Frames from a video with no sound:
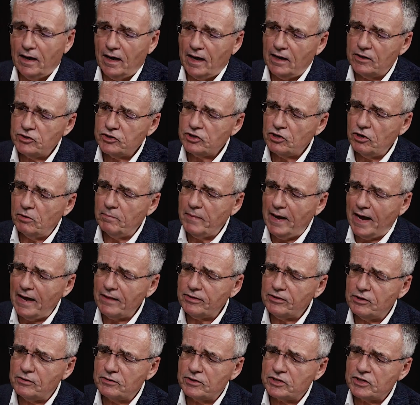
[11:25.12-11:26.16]
And so
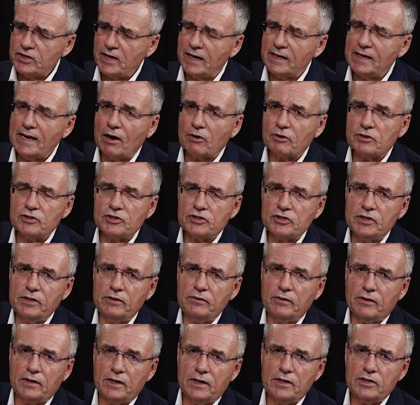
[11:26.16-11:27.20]
Matthew is saying, now
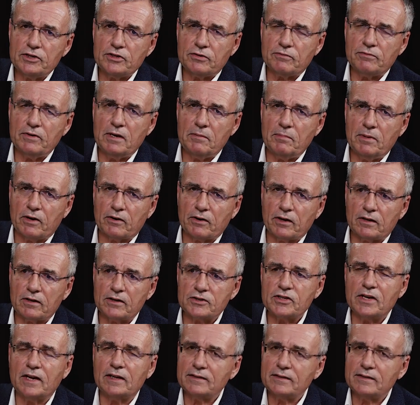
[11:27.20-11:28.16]
consider these three miracles,